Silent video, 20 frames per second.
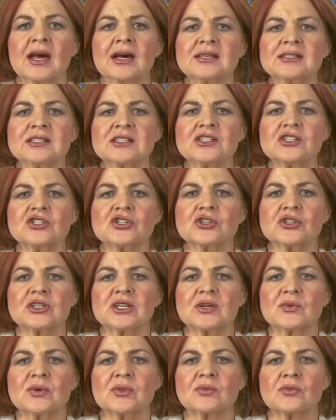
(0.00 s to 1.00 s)
As an
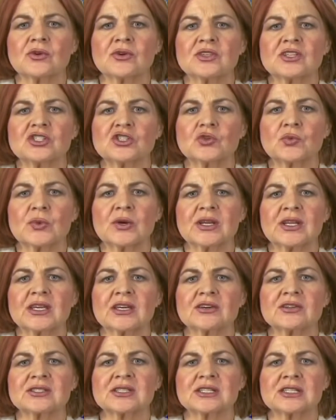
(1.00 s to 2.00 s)
attorney with more than 20
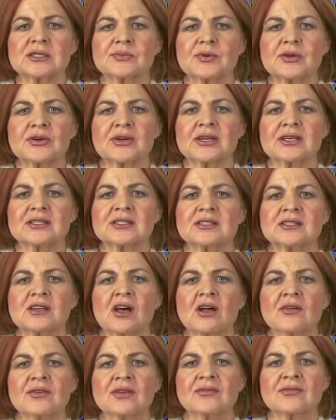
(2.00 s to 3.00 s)
years experience
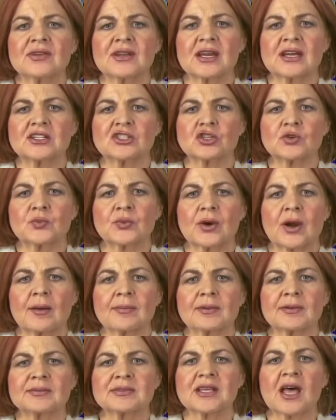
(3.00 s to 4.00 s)
solving financial
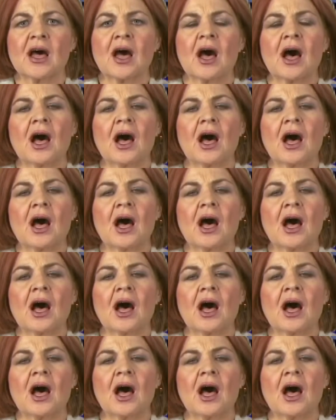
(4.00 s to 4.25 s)
problems,